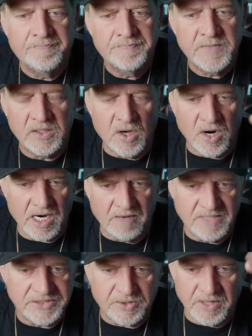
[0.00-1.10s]
our
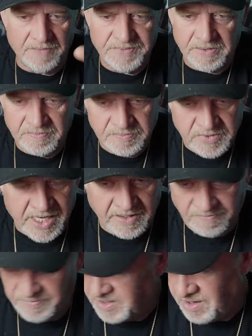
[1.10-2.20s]
government's corrupt, right?
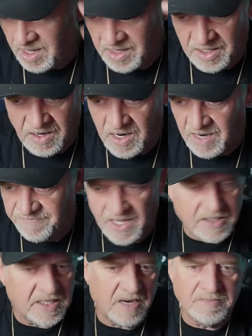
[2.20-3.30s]
You all know our
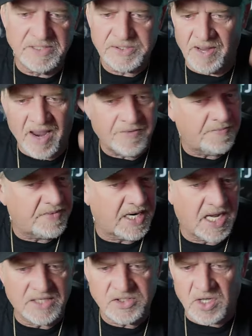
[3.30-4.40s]
fucking government's corrupt. Everybody
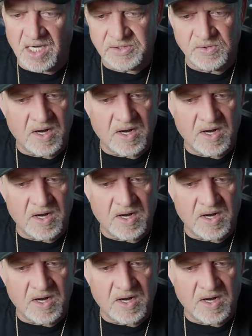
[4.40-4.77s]
I talk to on the